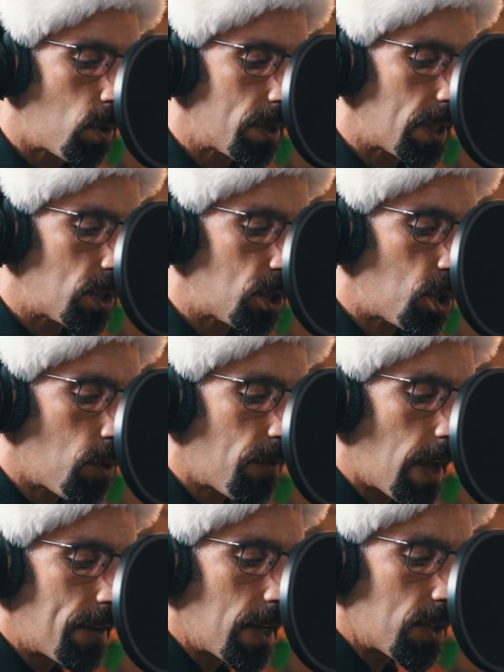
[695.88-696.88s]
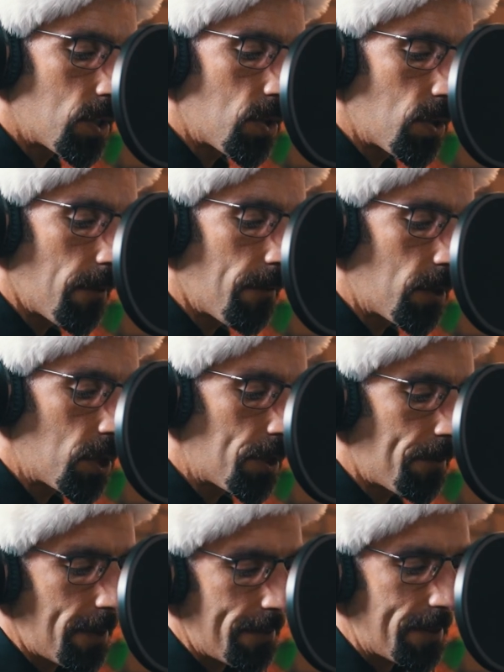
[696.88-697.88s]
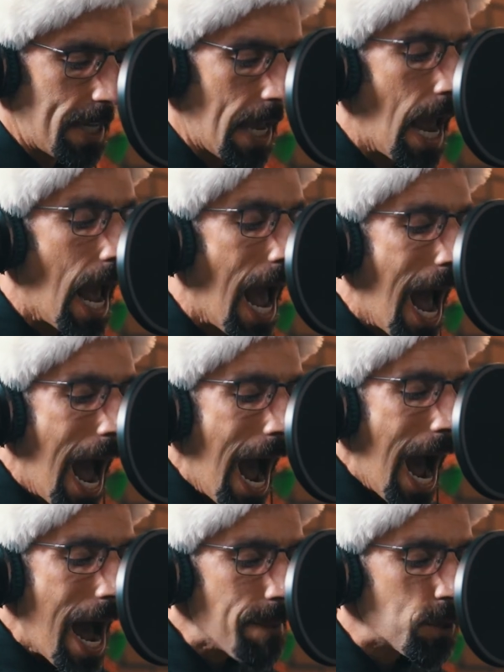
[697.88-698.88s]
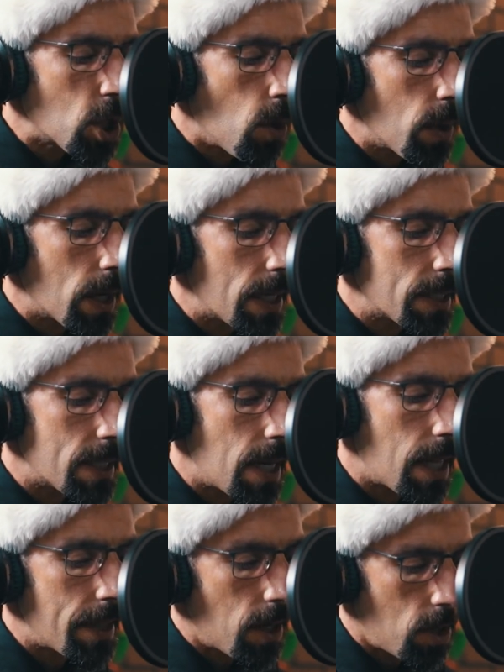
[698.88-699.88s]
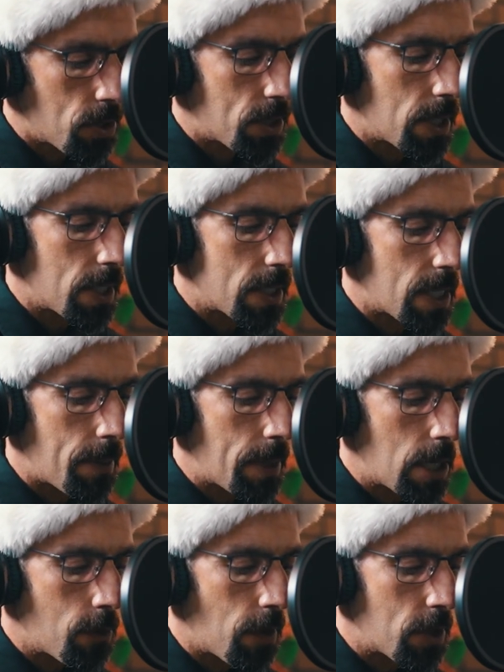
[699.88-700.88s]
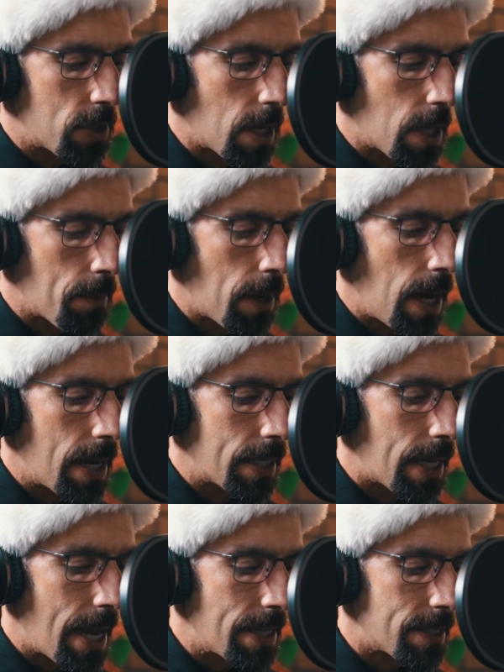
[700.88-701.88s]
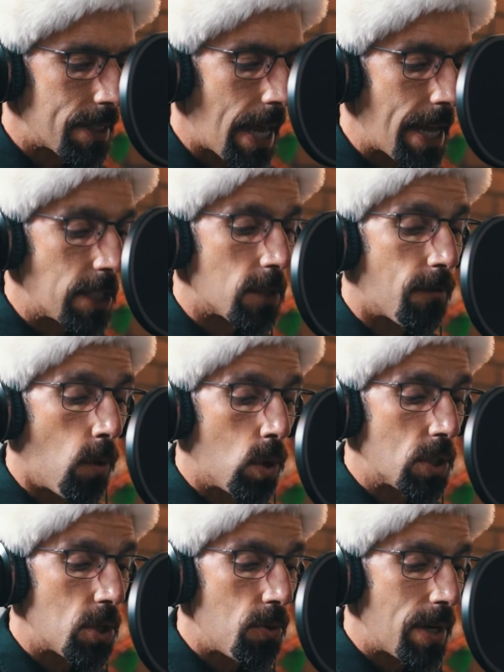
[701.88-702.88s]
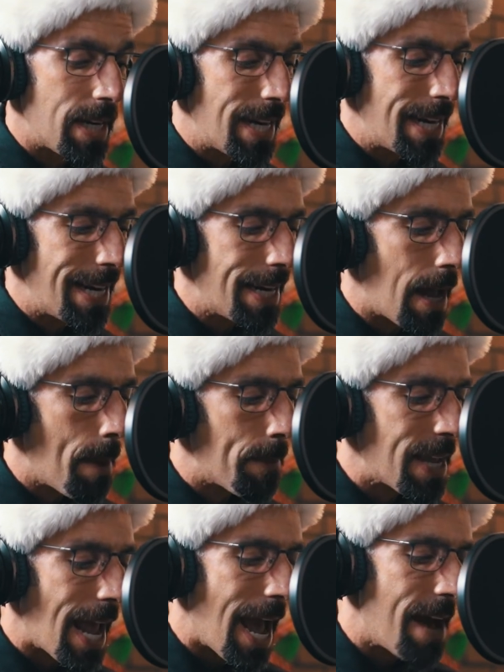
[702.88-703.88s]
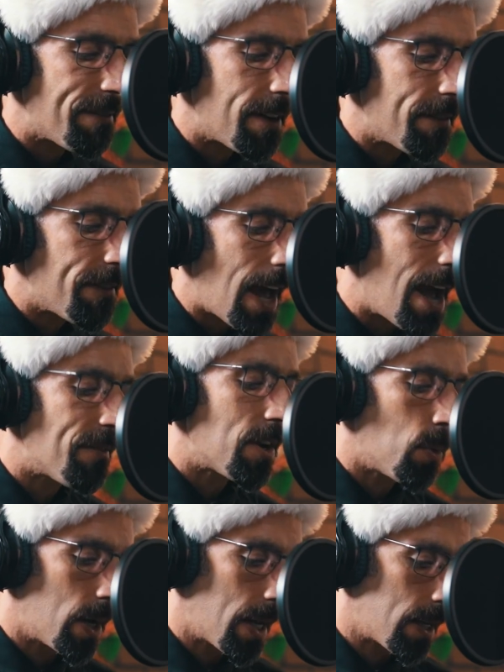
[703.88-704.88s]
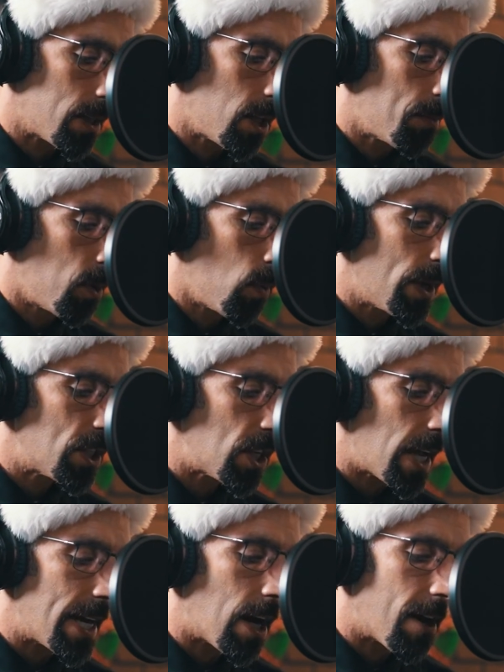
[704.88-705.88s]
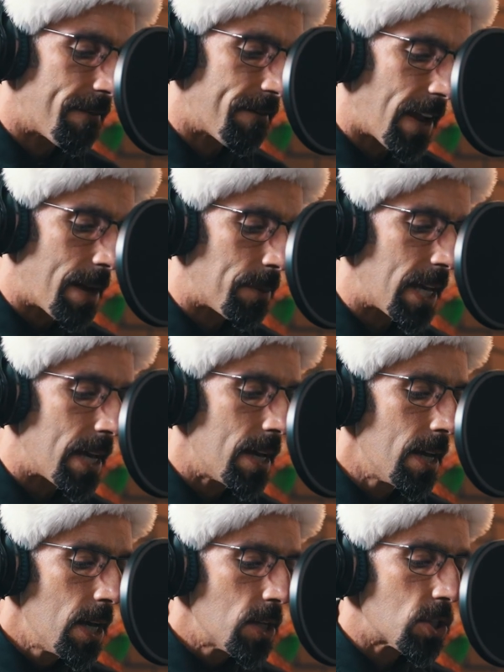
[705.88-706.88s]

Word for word: support that you've given us through the first 50. I'm Joe Augustinelli, the host of the CBD University podcast. Thanks for tuning in, and on behalf of everyone at Global Widget and our family,